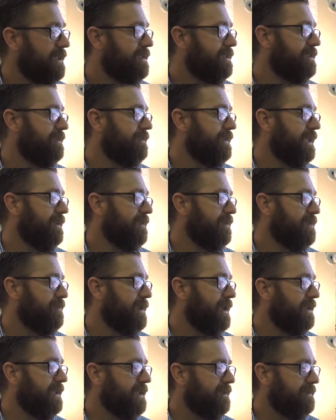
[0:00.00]
developed
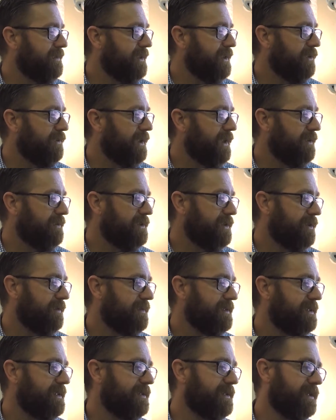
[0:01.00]
by Gifted and Creative
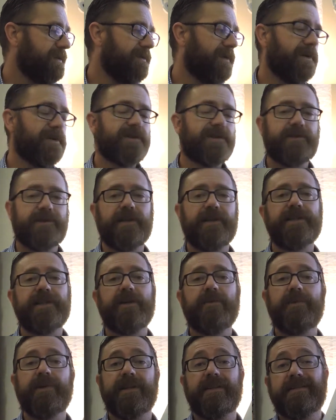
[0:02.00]
Services of
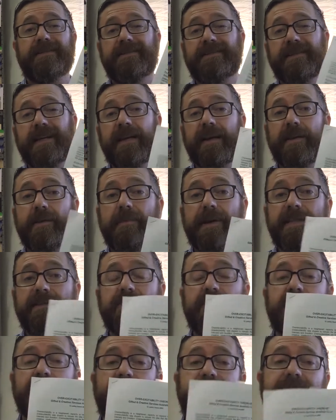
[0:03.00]
Australia. This is kind of the
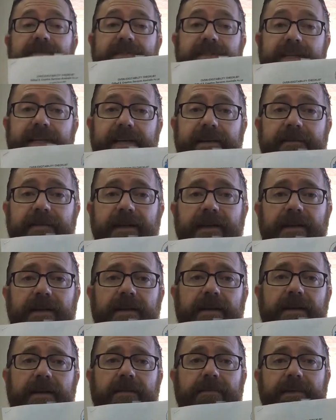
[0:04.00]
best one we've seen.
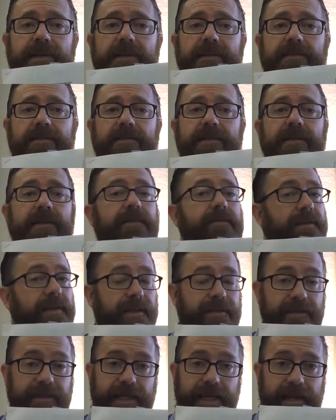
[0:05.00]

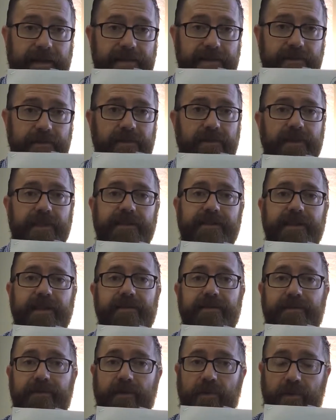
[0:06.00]
It's casual, it's
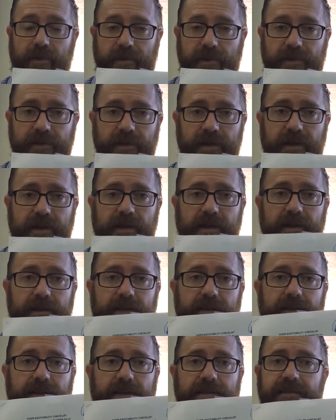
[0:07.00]
informal,
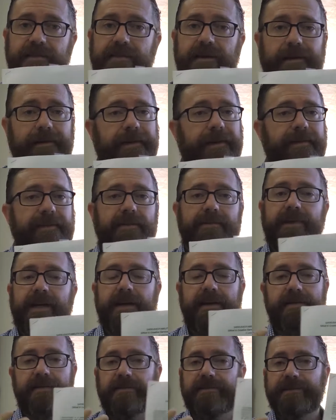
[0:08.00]
it's not like some
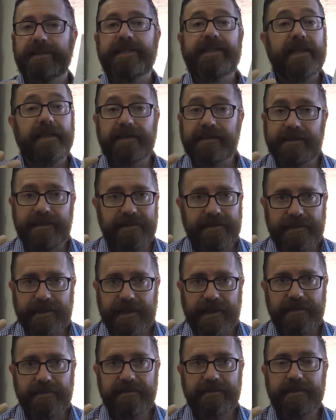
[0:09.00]
kind of intelligence
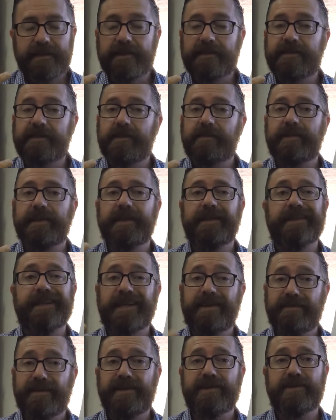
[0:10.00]
test. It's simply an
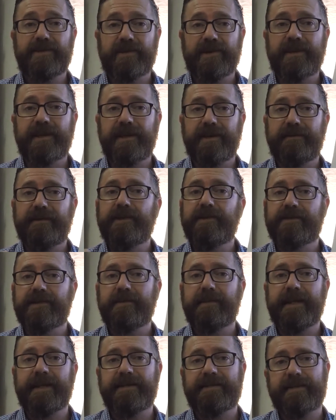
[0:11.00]
inventory to give you
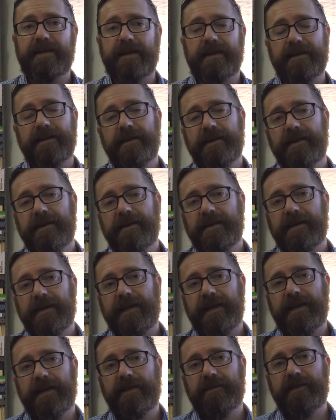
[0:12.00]
some insight.
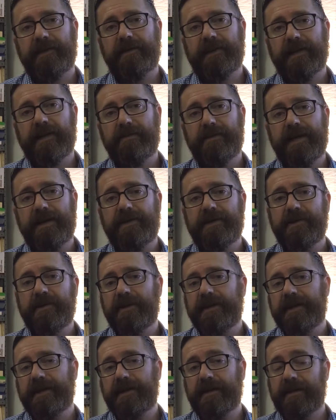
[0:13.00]
And we recommend
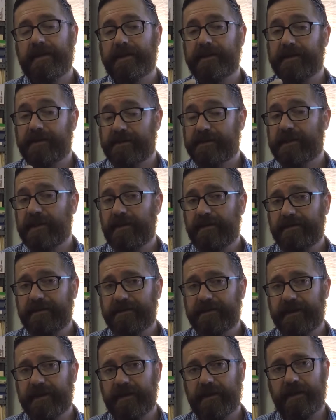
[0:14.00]
doing it on yourself,
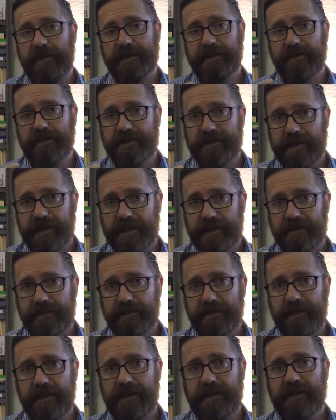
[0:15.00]
on your
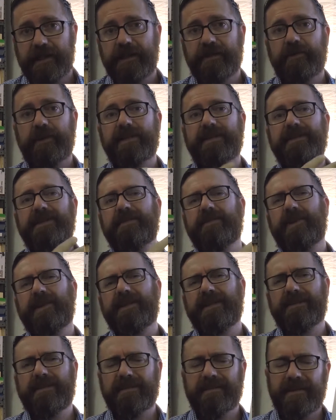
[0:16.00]
child. And
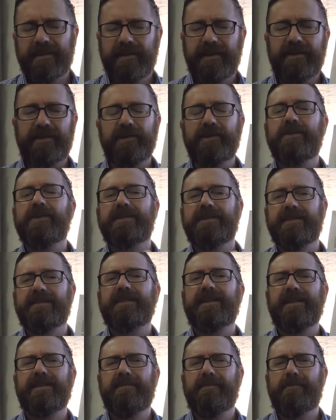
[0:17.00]
what this is going to do is
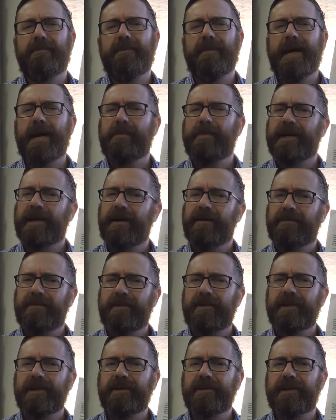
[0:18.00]
just kind of map it out
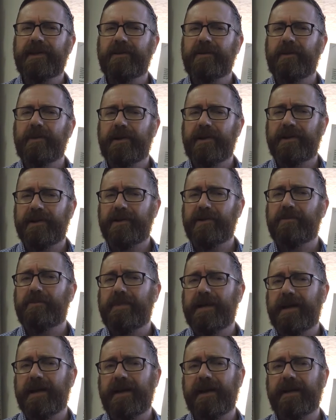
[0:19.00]
for you, like where you
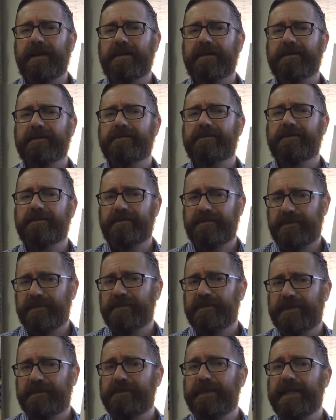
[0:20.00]
may
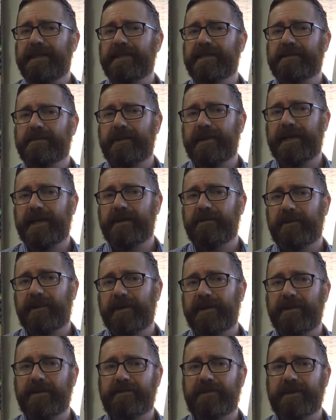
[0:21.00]
be displaying
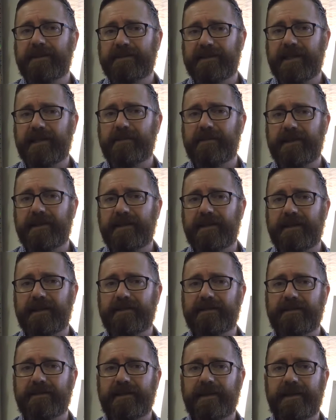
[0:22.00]
one of the
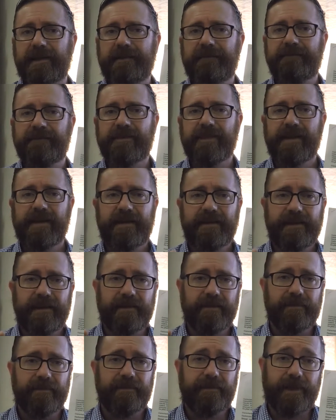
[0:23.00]
overexcitabilities, okay? And
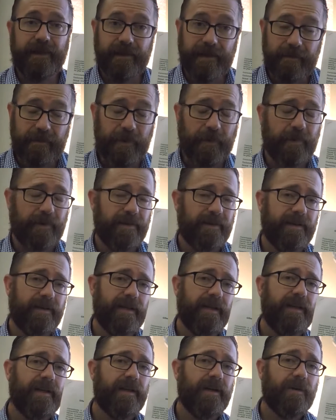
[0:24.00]
then, very important,
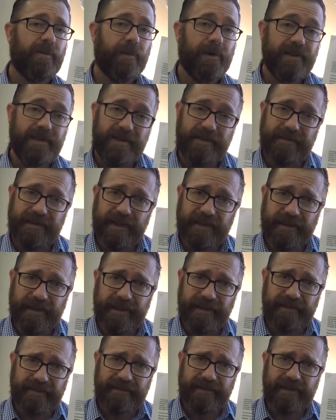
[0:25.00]
once you've done
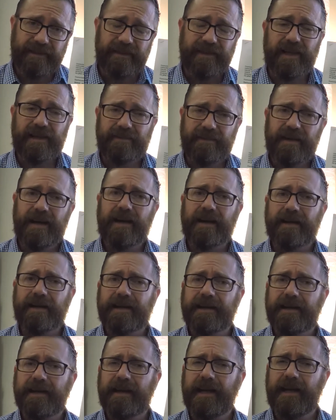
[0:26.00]
this and you
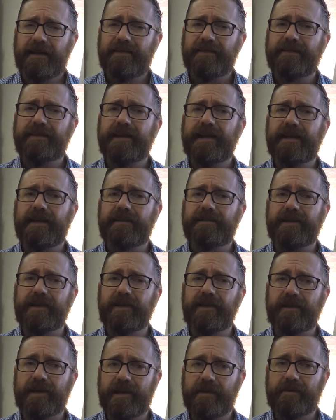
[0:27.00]
have kind of a
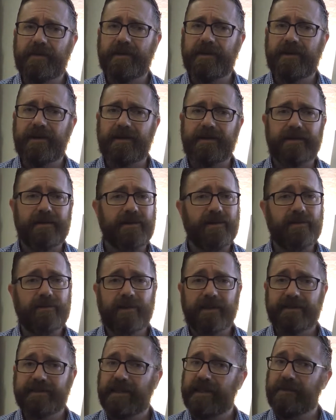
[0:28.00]
grip on an
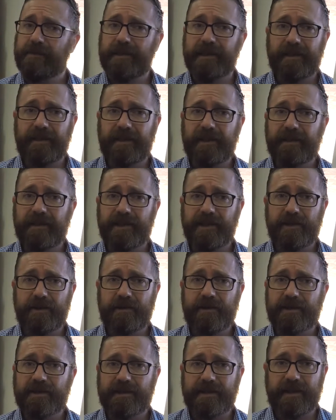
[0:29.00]
overexcitability that
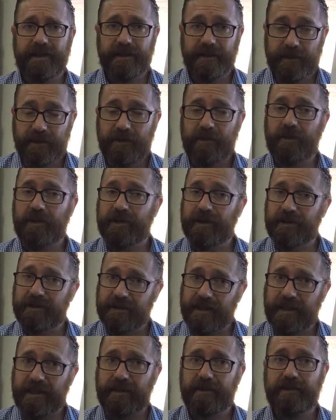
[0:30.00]
you or your
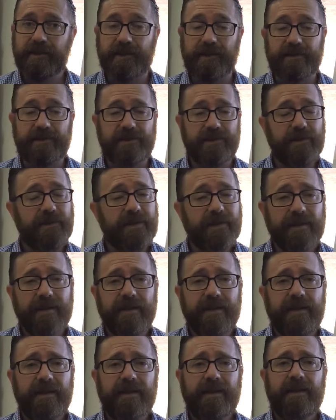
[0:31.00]
child or your student
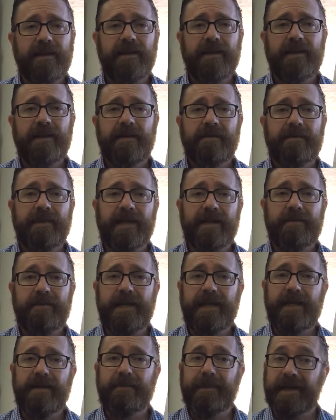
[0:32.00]
may
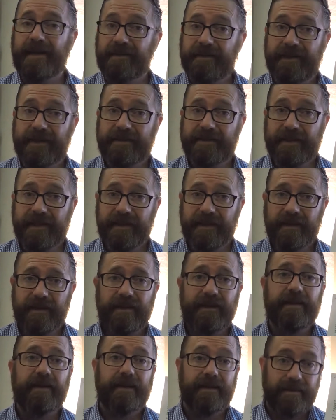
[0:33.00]
be manifesting,
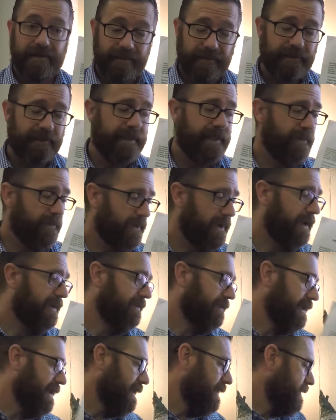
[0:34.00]
then
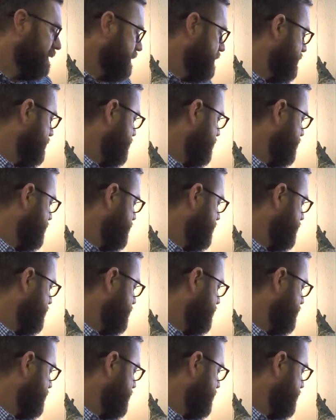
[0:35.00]
what, right?